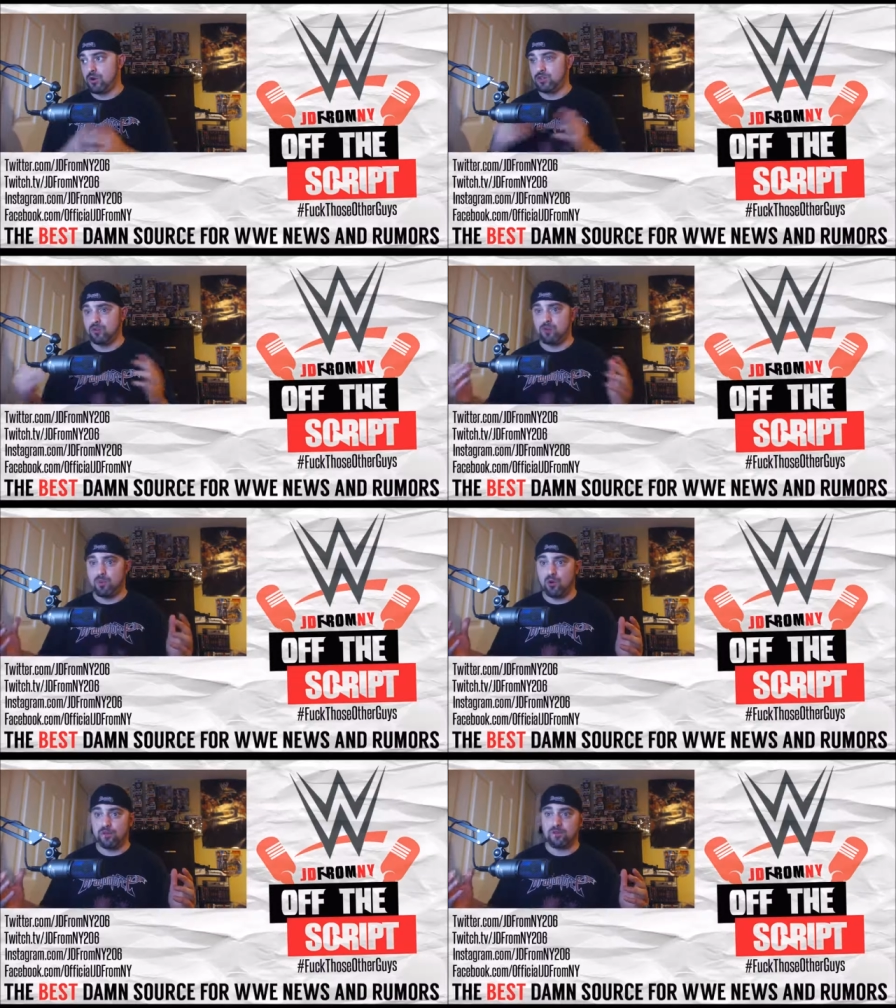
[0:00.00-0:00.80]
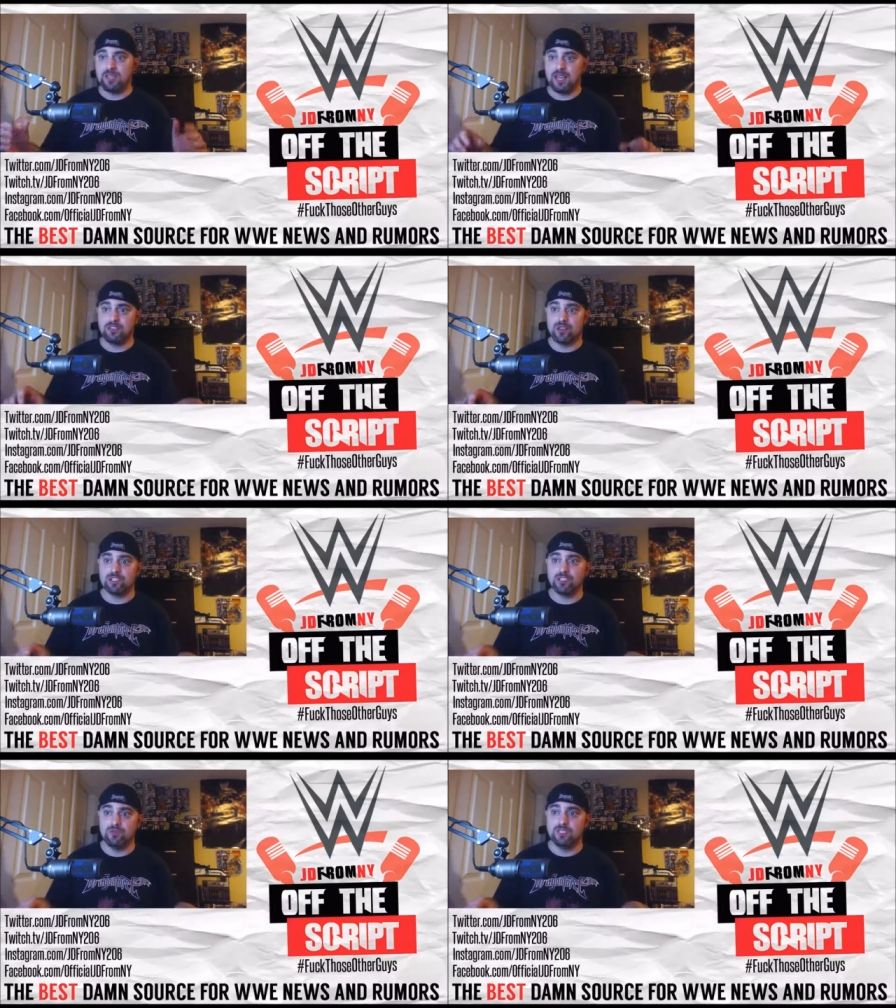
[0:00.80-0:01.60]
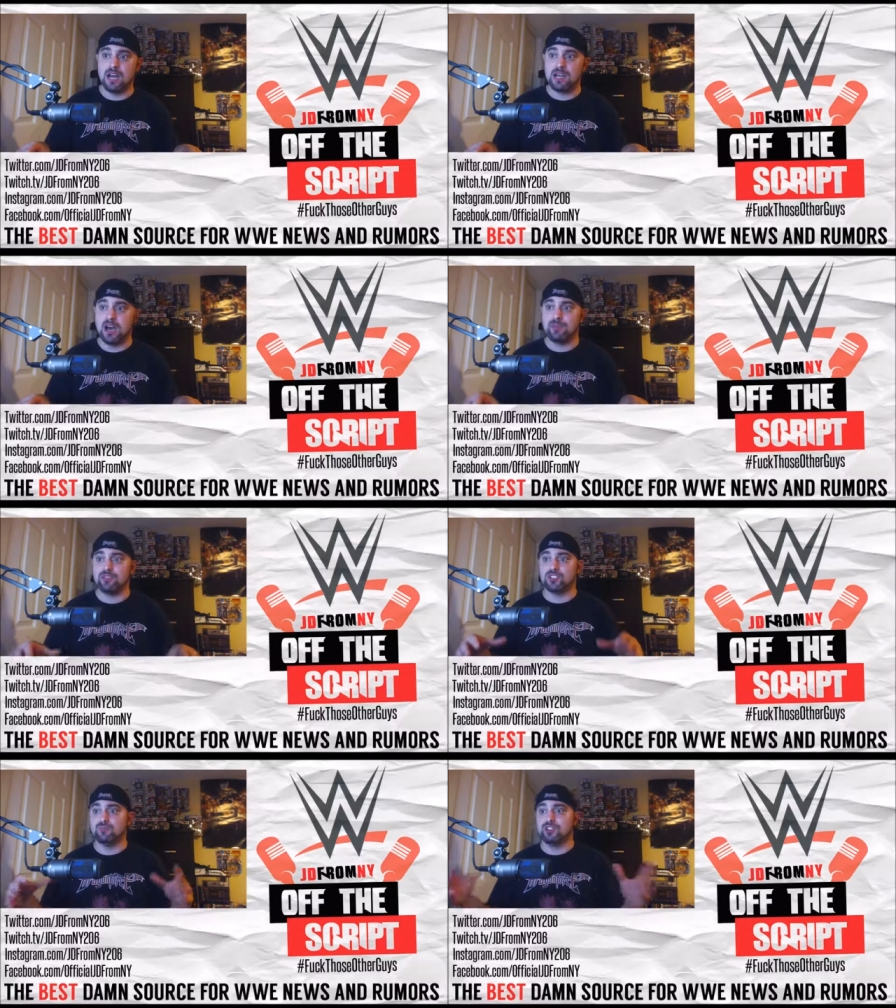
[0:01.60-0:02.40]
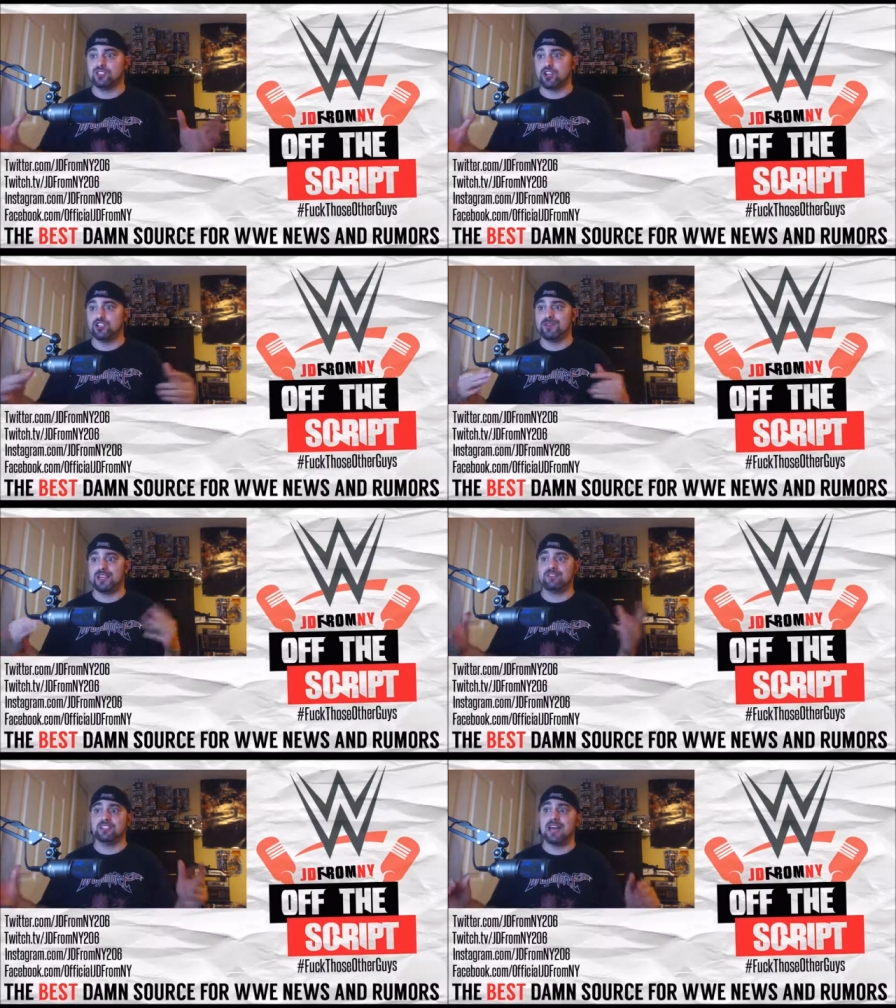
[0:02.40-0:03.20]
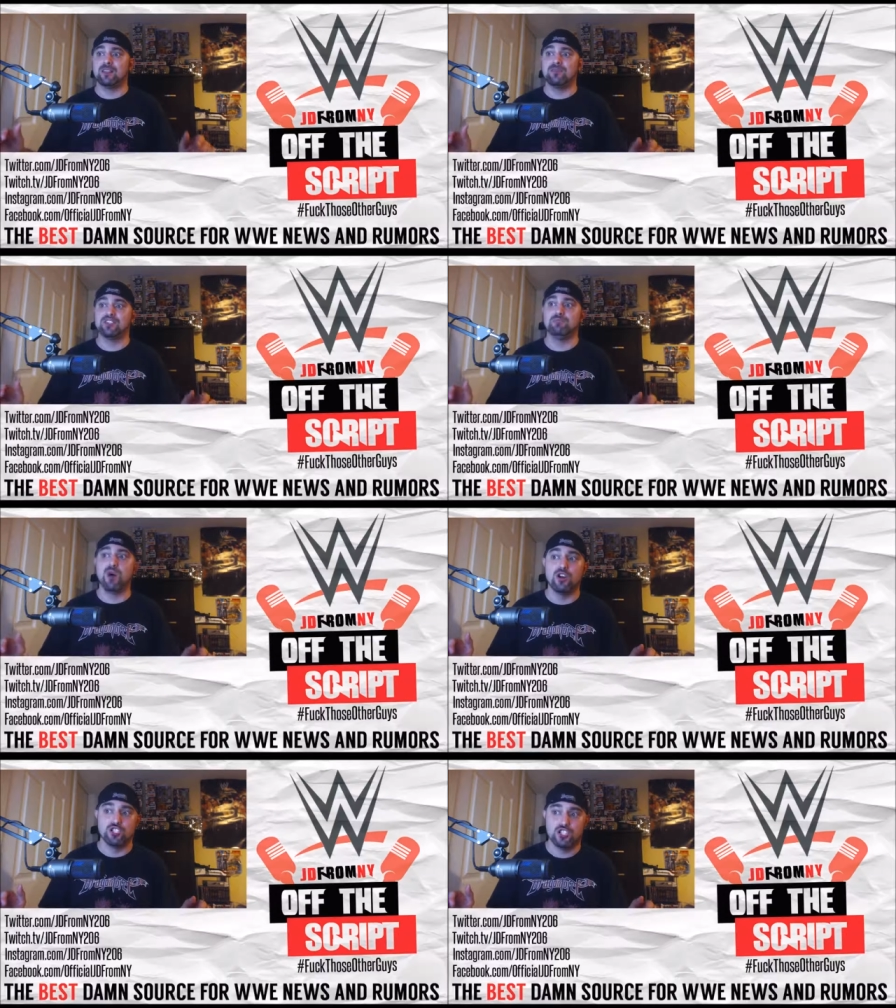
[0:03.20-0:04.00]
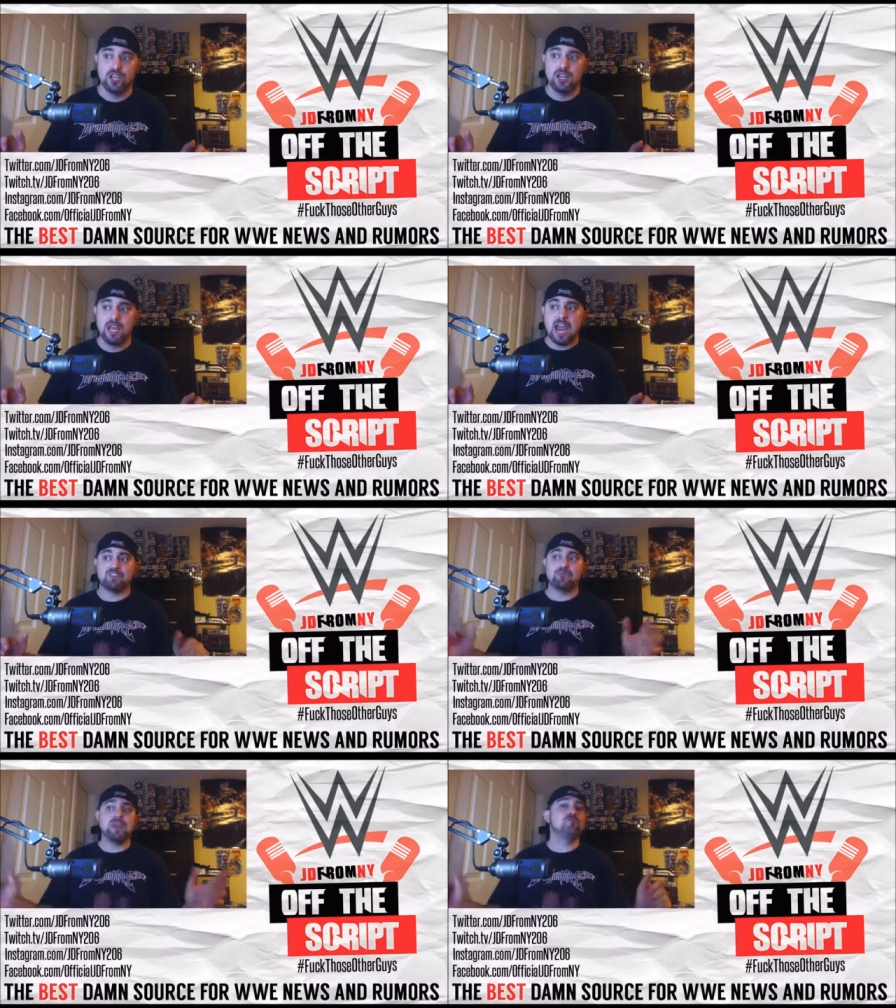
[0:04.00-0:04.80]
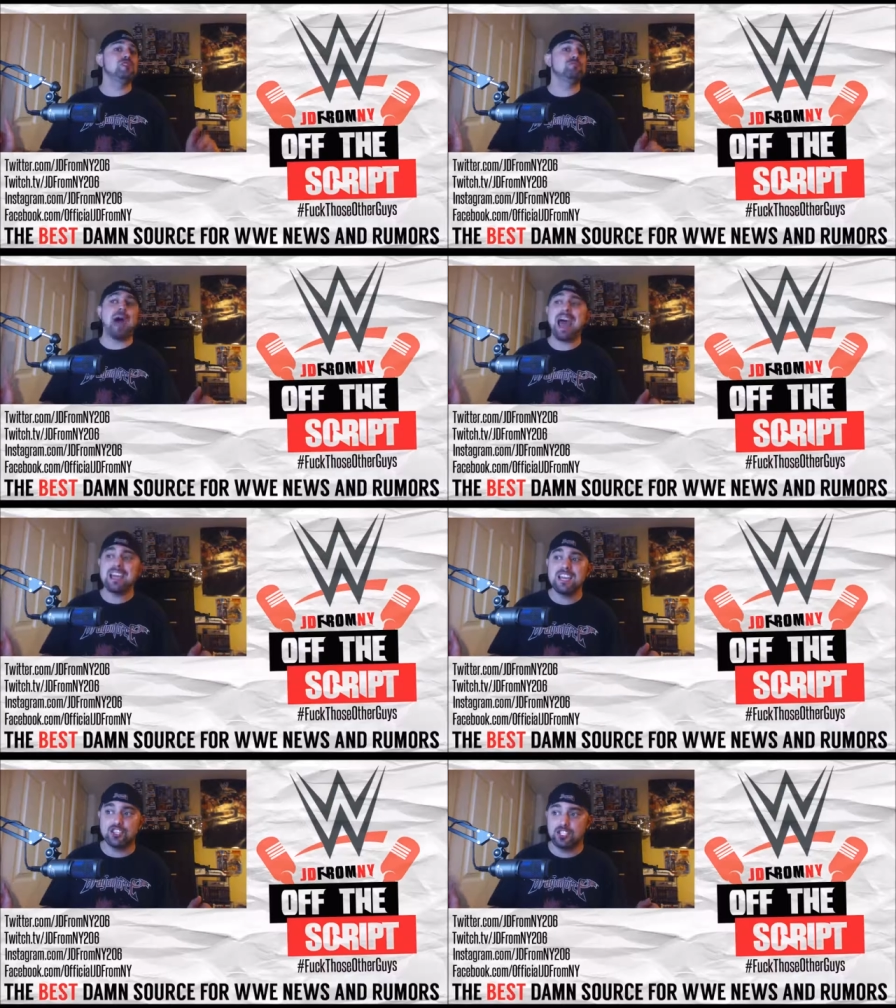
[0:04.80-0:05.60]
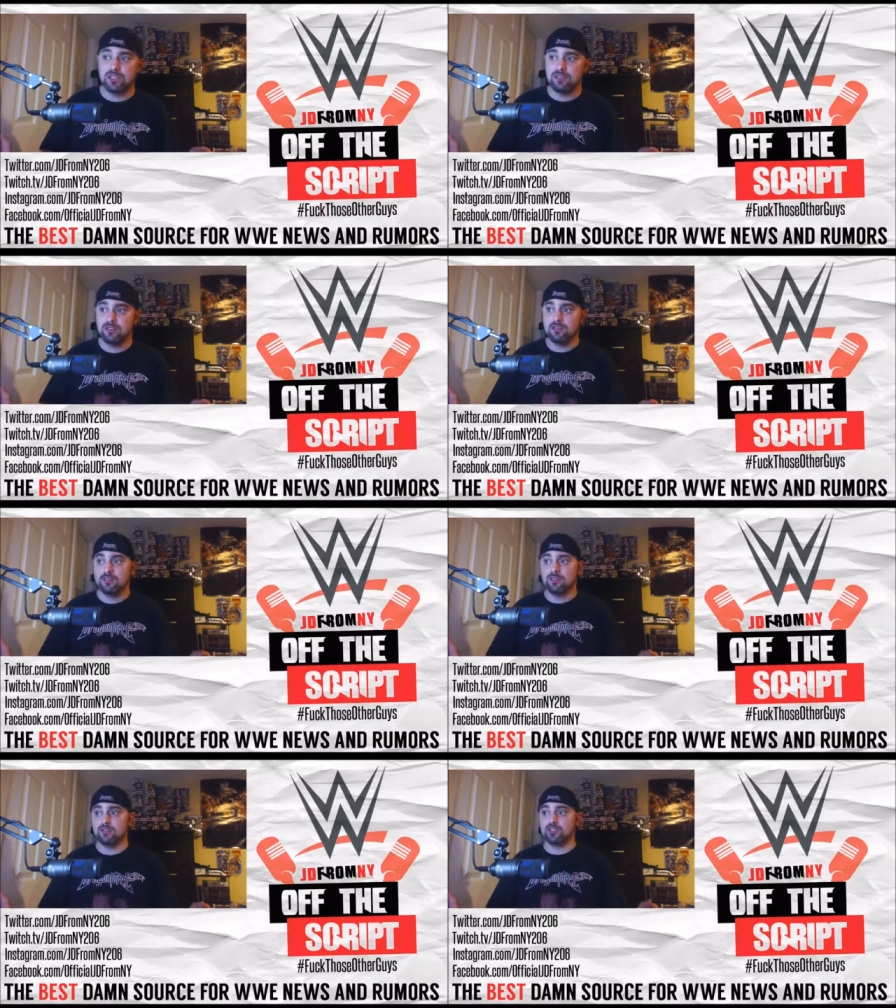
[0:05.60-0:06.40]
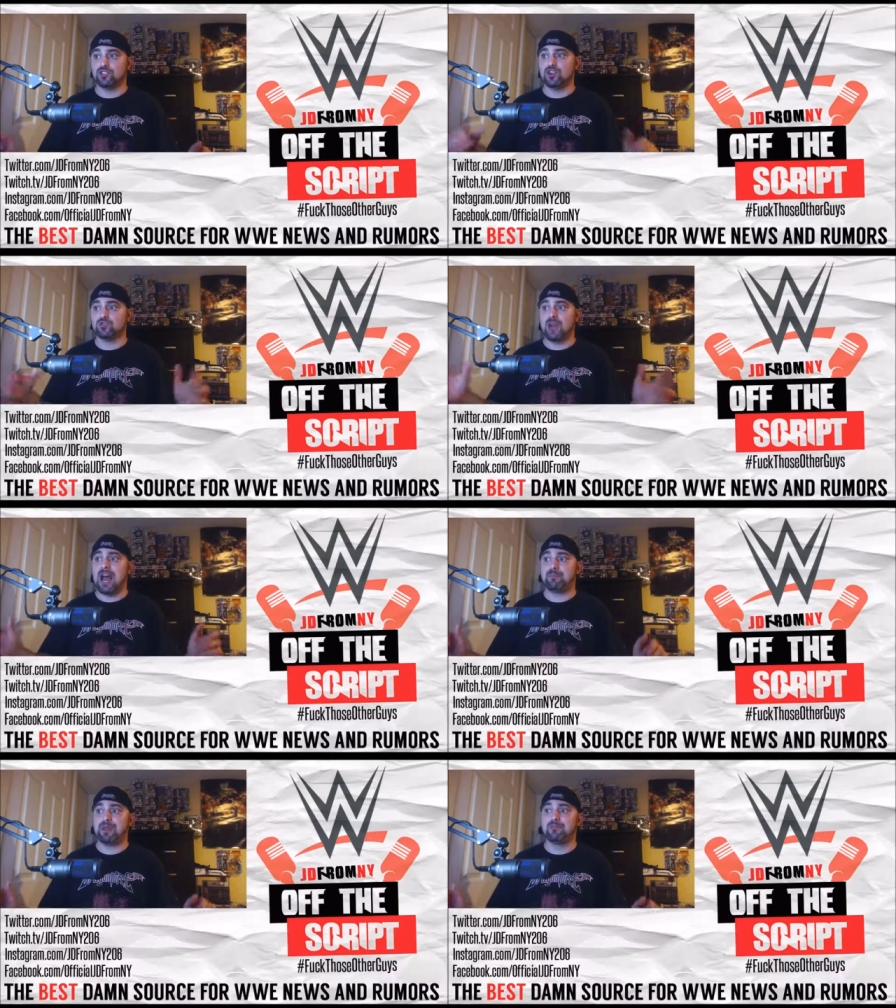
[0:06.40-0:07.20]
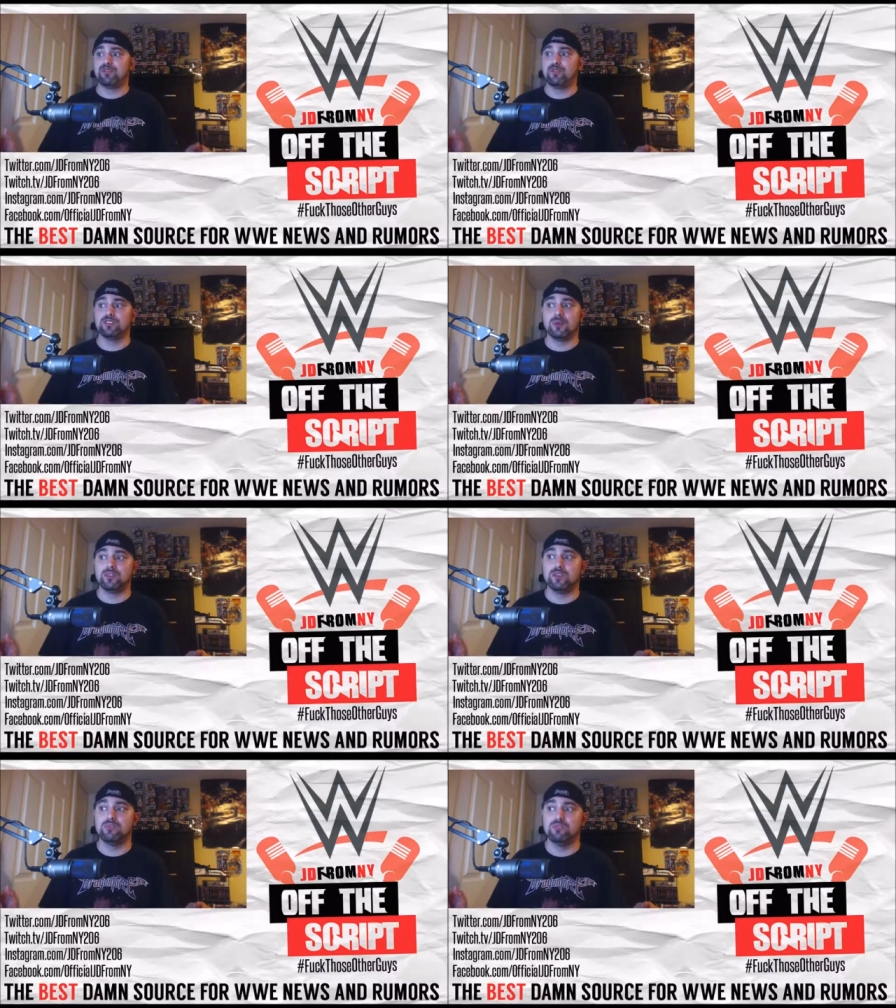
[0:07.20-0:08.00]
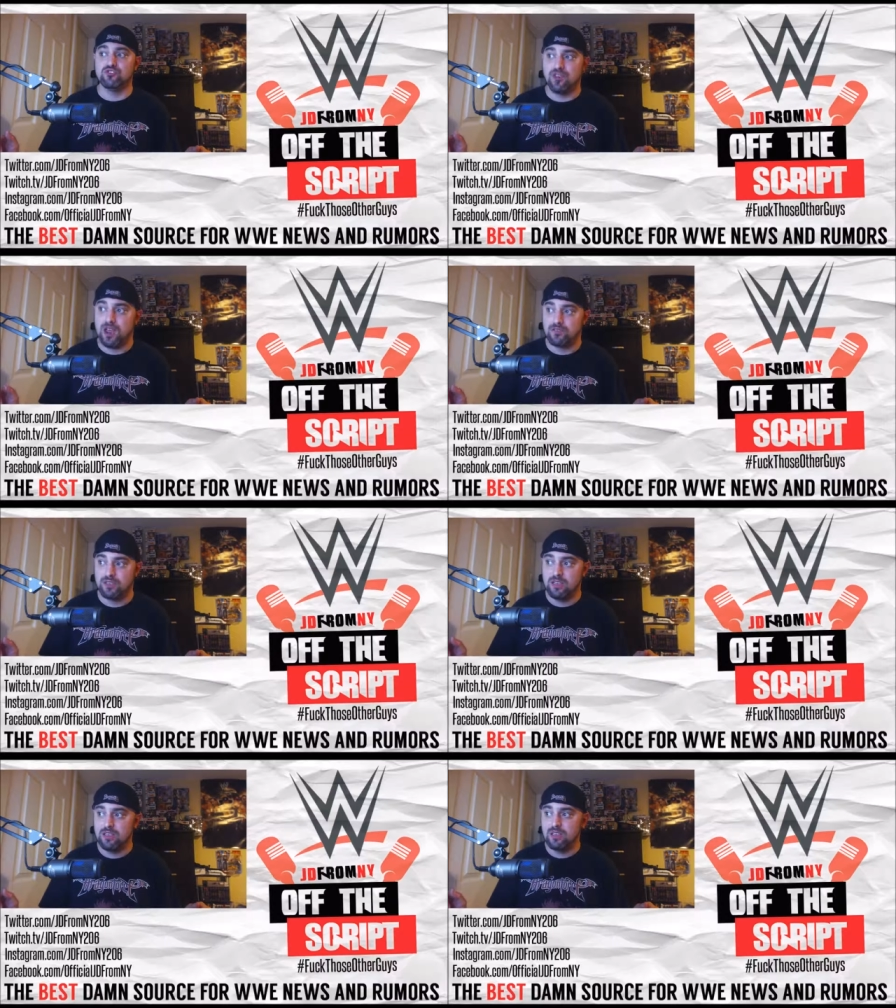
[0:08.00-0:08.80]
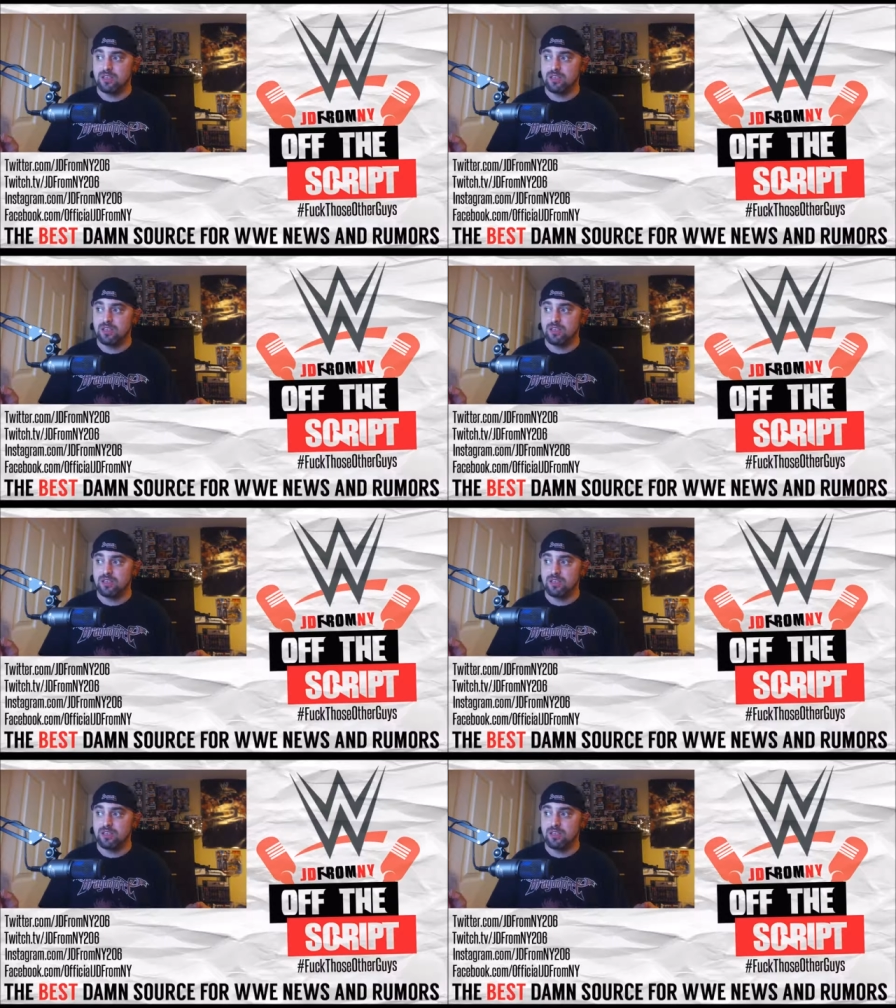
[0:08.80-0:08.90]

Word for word: According to a report from DailyWrestlingNews.com, there is some discussion about giving Tyler Breeze a push after being repackaged. And those talks were happening before the WWE draft.